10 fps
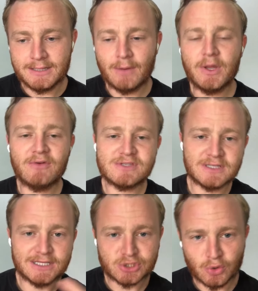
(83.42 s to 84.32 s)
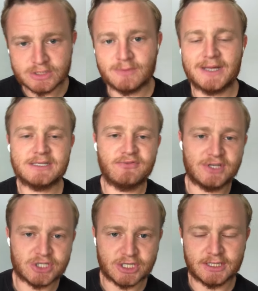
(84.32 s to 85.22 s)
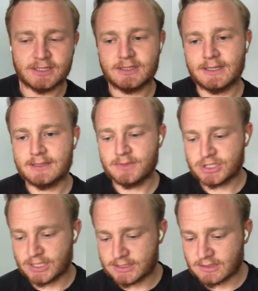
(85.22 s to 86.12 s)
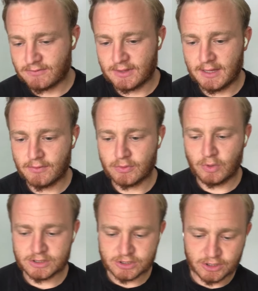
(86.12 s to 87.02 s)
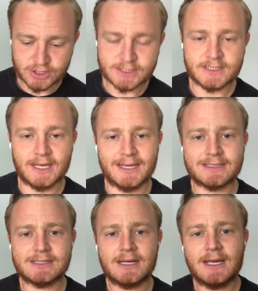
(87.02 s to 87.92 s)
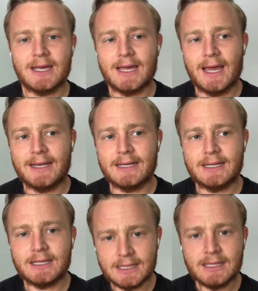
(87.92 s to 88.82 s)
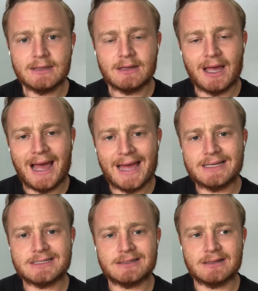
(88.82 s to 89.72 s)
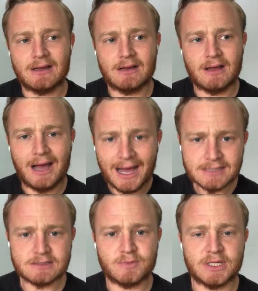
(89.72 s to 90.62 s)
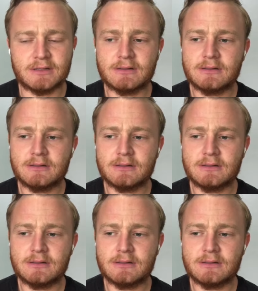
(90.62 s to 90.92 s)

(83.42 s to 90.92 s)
Now, we obviously had talked about Da Vinci and the machines over there and what surgeons get, and he had asked me,